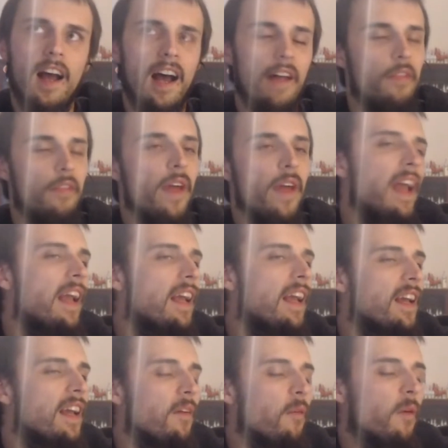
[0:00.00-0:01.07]
think
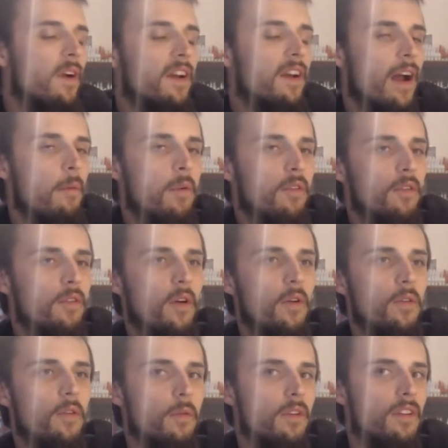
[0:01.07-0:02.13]
one of your episodes
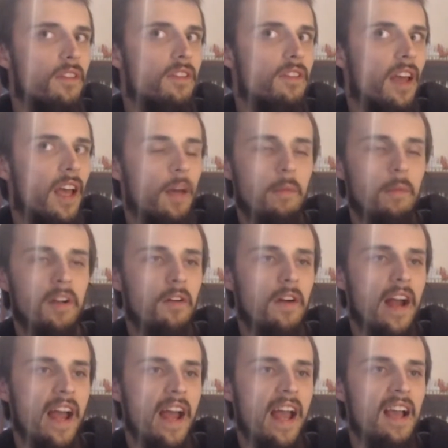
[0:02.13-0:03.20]
was
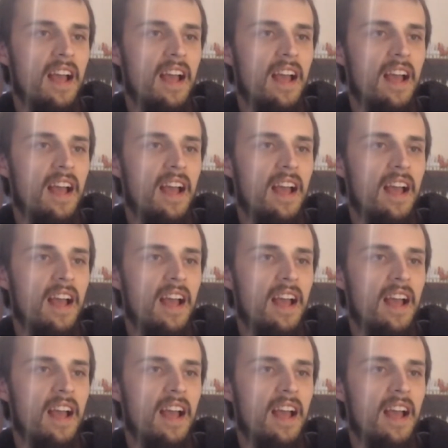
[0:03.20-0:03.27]
Hibadare,